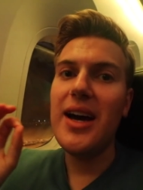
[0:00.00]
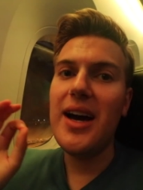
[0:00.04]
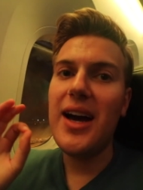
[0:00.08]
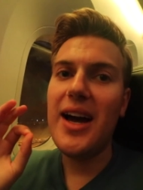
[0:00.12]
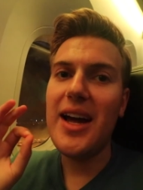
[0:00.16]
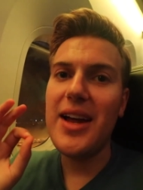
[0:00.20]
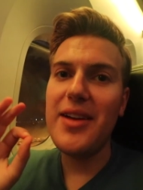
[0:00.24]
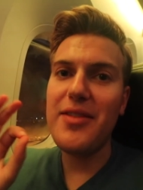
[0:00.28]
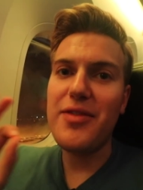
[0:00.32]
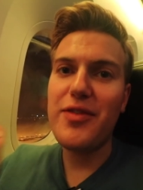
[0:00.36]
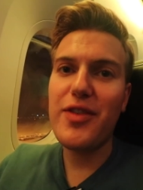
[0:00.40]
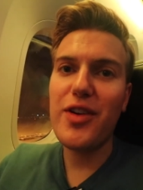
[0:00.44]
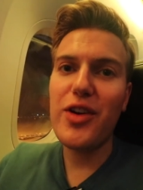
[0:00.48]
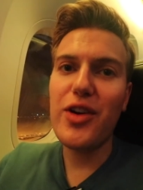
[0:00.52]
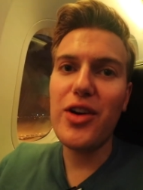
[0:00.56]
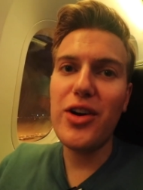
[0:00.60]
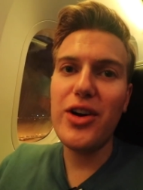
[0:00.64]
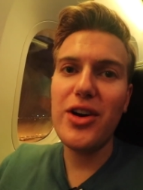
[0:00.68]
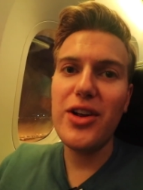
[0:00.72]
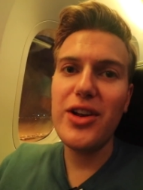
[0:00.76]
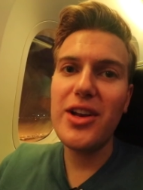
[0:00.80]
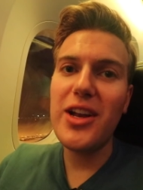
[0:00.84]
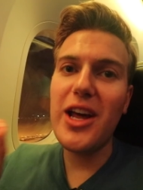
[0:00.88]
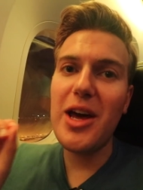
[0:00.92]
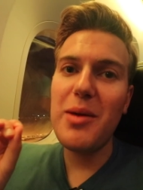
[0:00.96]
I
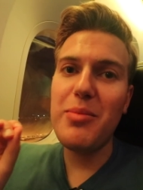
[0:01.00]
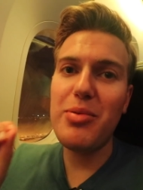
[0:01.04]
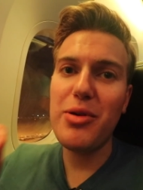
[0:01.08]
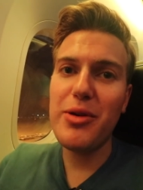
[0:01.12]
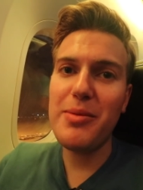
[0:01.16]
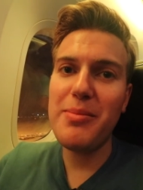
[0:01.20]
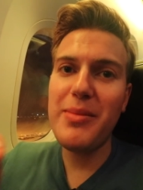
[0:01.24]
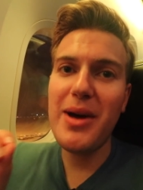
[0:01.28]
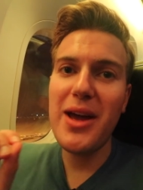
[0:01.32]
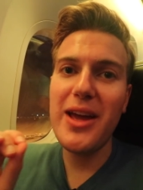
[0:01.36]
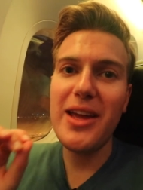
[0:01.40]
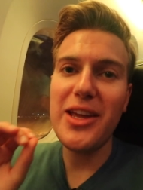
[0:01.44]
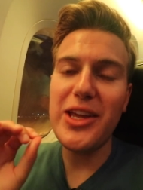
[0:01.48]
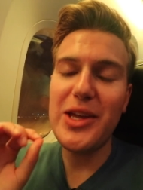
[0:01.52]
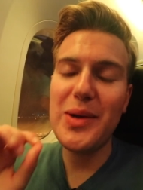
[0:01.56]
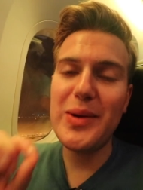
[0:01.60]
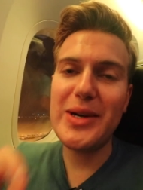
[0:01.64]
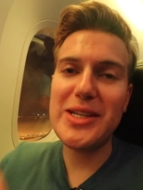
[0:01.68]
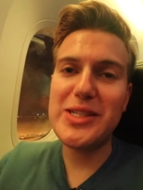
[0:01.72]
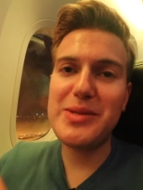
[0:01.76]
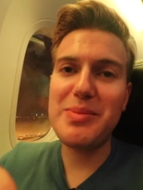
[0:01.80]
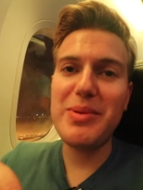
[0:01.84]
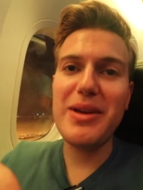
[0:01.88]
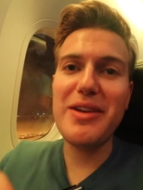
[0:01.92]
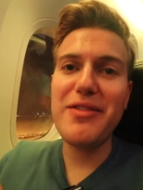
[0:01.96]
forgot, I put my
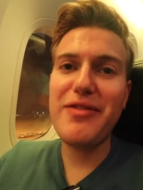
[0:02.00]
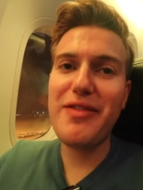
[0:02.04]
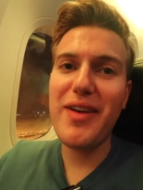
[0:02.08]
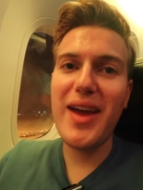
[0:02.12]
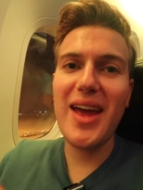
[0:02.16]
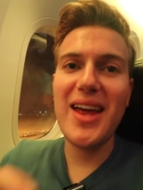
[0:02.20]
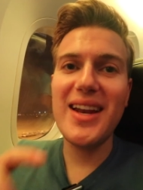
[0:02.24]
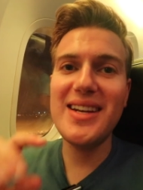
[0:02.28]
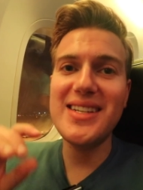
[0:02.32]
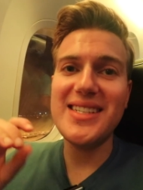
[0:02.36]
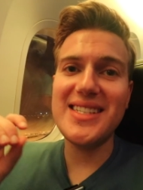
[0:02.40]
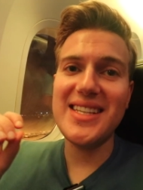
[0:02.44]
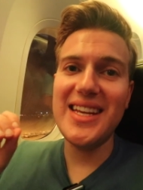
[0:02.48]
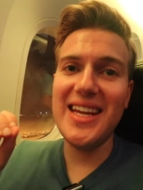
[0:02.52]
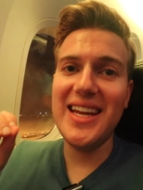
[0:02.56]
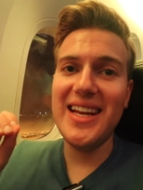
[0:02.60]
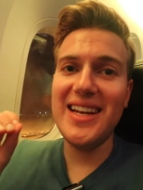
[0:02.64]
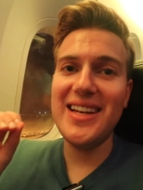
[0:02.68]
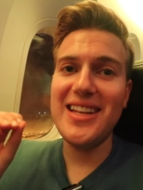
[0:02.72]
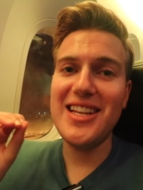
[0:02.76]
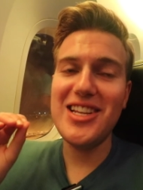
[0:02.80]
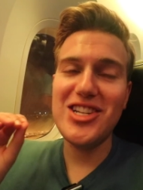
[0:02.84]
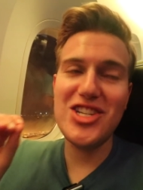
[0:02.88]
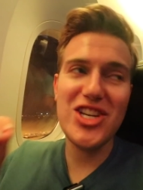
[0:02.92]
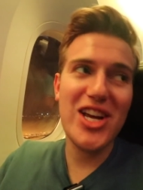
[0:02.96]
USB fans
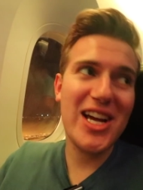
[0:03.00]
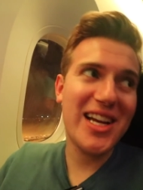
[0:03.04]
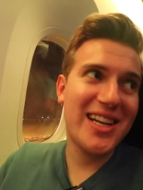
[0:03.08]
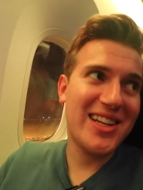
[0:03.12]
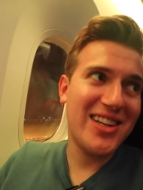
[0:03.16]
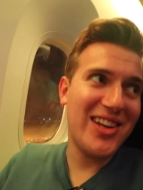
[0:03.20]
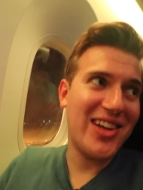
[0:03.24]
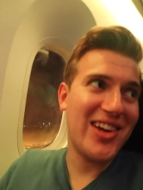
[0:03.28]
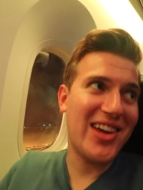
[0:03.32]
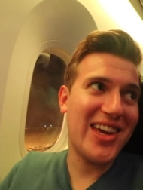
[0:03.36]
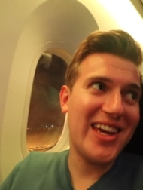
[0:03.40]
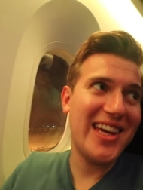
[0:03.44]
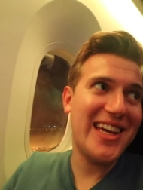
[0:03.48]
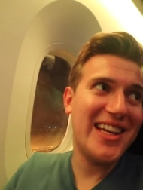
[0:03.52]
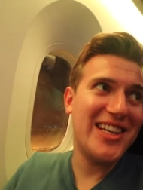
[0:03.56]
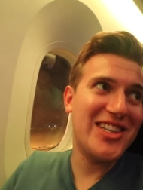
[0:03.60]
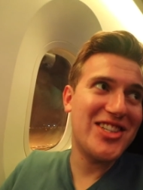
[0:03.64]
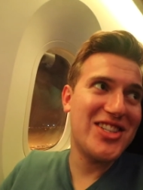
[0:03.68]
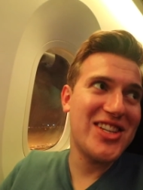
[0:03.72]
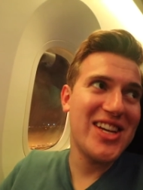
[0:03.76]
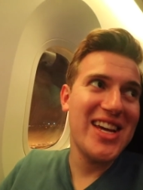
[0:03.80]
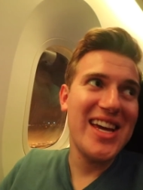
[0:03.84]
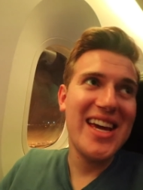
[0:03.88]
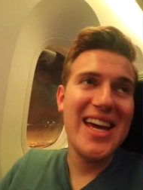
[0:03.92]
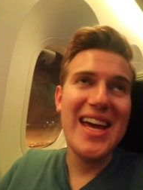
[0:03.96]
in the checked
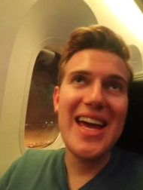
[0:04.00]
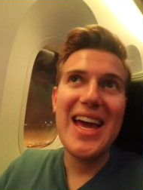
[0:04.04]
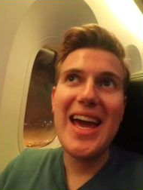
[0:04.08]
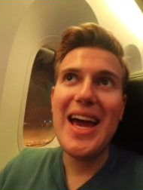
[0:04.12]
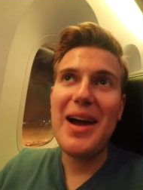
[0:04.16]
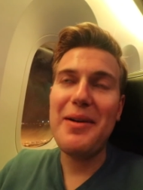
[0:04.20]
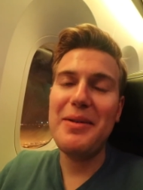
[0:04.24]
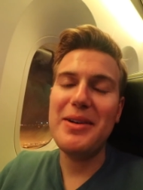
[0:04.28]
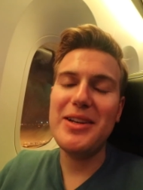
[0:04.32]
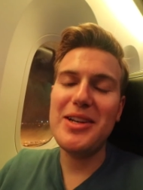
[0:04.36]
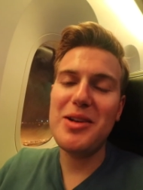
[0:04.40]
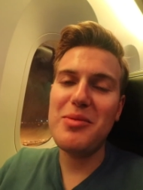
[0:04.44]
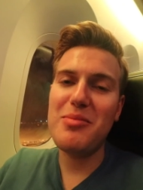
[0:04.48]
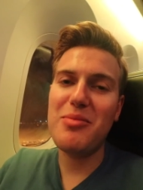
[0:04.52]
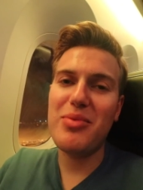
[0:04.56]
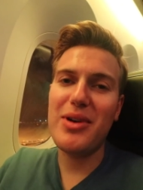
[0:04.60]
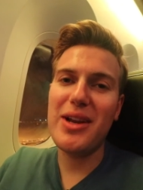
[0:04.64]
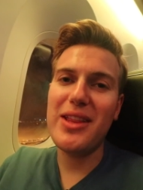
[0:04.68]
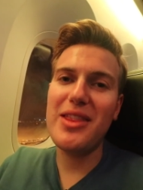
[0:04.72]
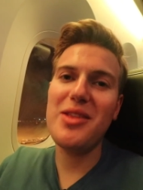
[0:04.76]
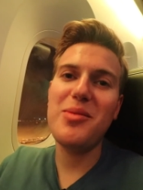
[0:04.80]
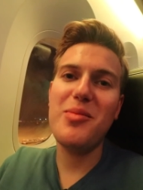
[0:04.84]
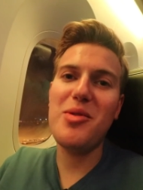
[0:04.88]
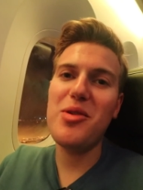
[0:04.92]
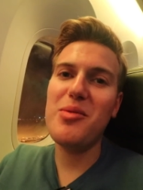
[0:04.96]
luggage and we didn't
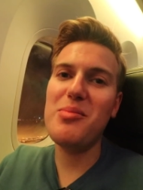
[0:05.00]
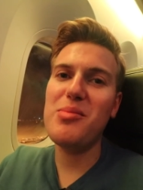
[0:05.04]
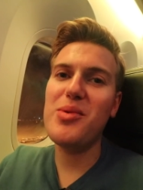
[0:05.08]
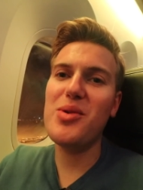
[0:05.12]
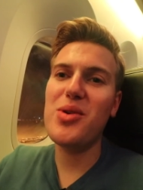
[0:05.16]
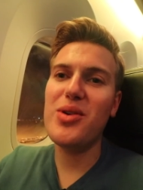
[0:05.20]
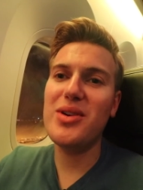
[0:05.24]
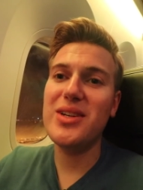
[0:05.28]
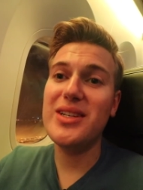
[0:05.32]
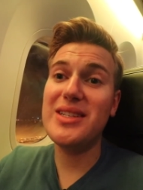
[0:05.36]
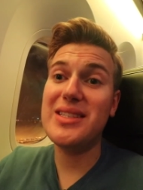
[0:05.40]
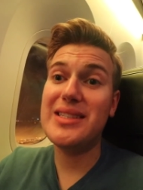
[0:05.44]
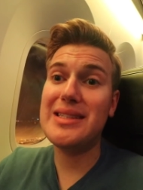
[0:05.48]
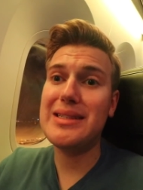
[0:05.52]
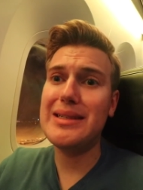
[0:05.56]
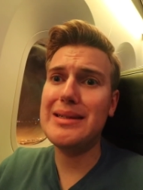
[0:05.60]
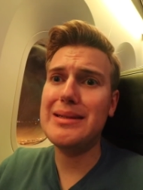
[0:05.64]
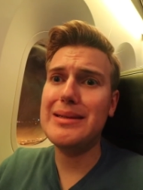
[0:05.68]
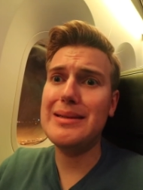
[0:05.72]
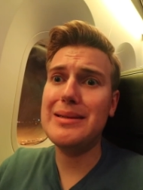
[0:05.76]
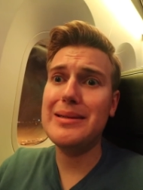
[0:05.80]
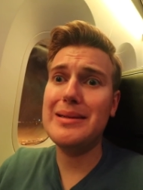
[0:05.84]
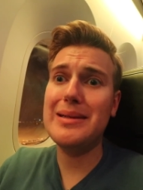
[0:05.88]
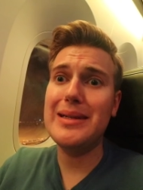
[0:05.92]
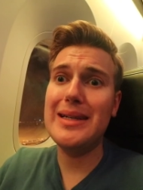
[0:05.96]
bring them on board,
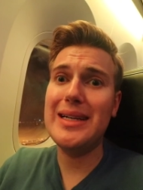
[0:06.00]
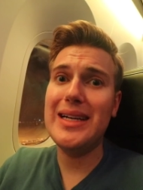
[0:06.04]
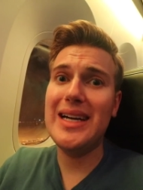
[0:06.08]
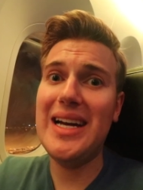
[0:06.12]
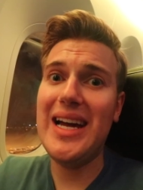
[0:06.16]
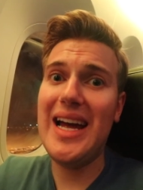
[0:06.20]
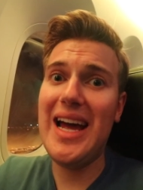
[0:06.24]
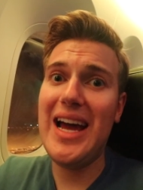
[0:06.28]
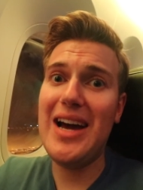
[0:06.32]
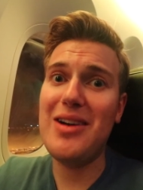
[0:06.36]
so uh,